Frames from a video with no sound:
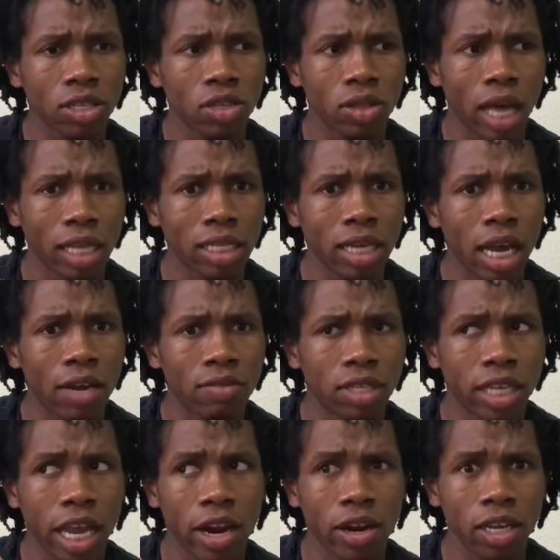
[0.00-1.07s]
So that's kind of
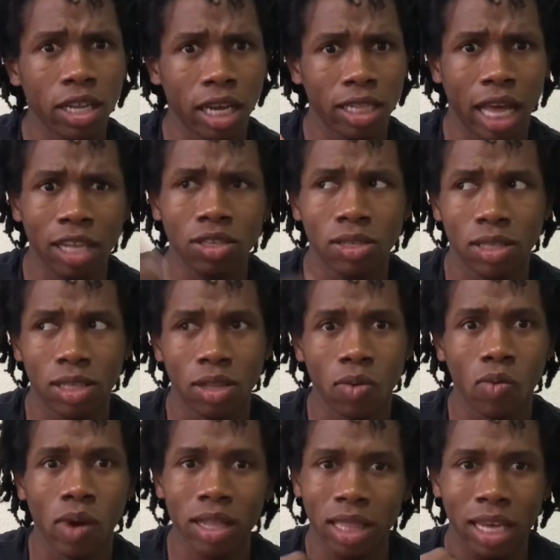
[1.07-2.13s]
scary. Like that's the
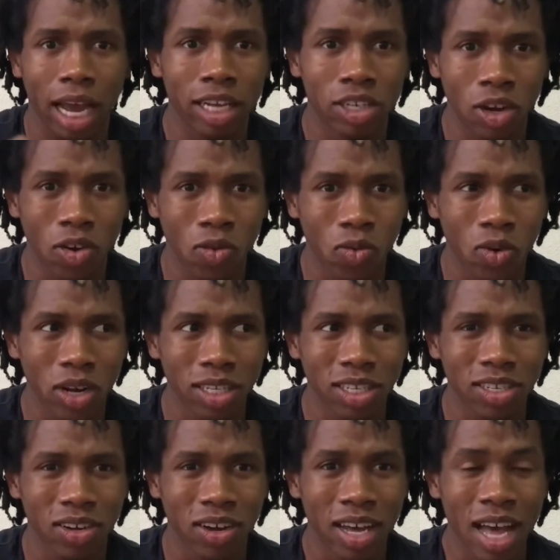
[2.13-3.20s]
one thing I don't want.
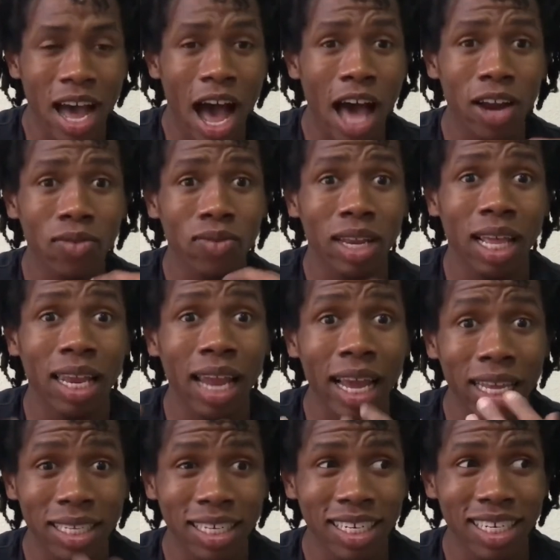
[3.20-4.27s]
So I don't really
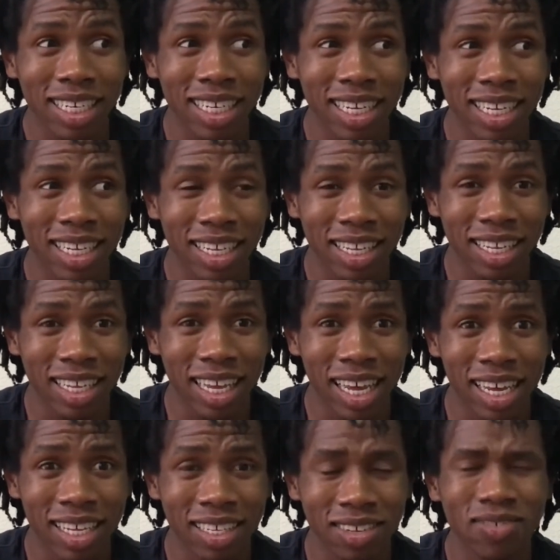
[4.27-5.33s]
like touching
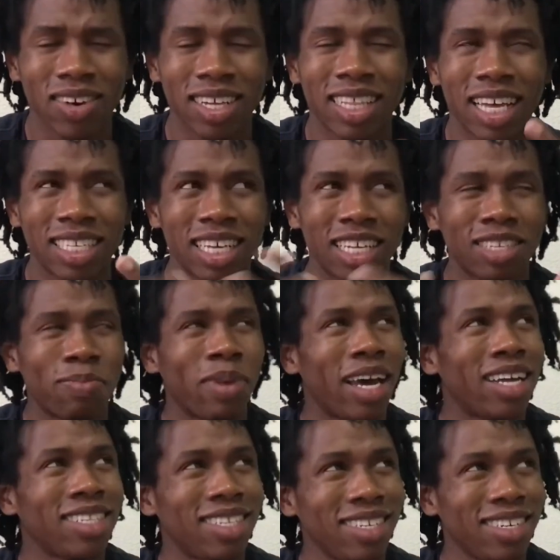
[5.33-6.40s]
kids. Well, that sounds
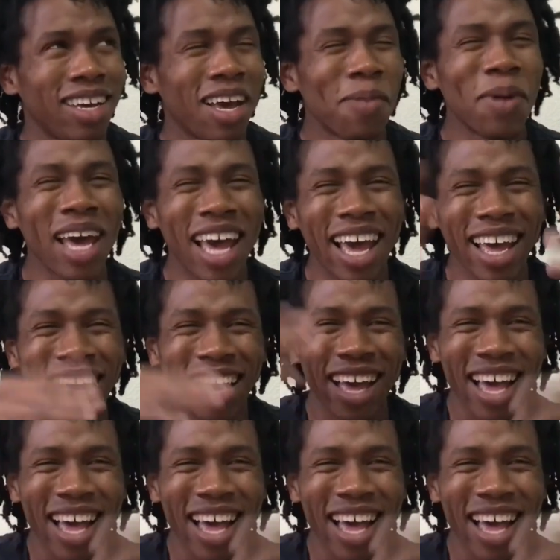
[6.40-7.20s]
bad too. But